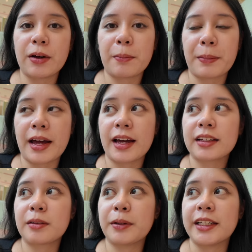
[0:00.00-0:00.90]
compact,
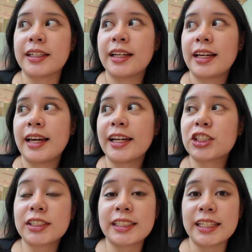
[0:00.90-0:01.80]
but it
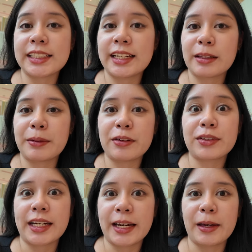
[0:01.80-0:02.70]
just takes a little bit
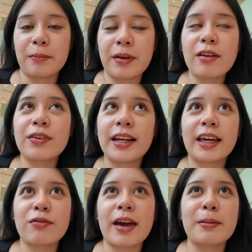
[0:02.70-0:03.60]
of time. I feel
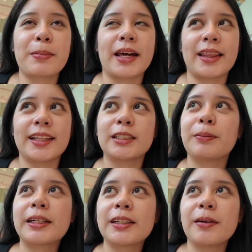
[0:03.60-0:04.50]
like if I had planned this
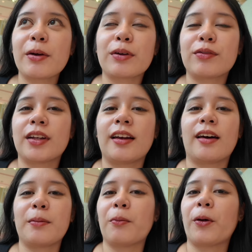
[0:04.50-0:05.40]
better, I would have done a
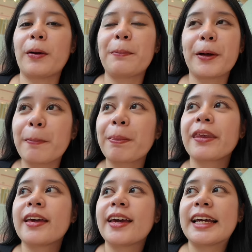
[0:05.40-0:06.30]
lot more, but
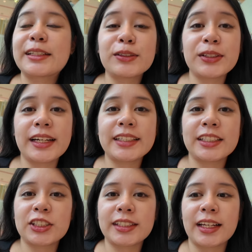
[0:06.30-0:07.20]
it's also nice
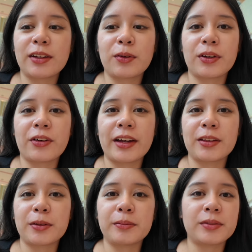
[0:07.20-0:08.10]
to just like go on
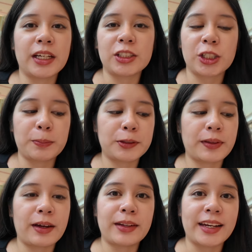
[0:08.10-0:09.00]
random day trips
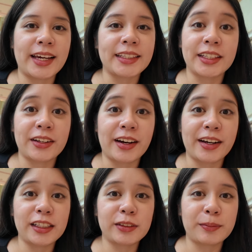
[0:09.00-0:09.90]
without any
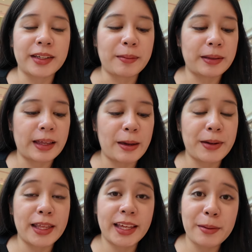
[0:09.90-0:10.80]
itineraries from time to time,
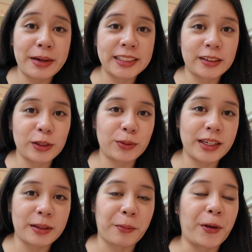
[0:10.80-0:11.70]
and I think I might start
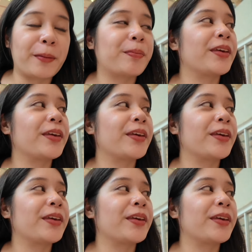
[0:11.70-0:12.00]
doing it more.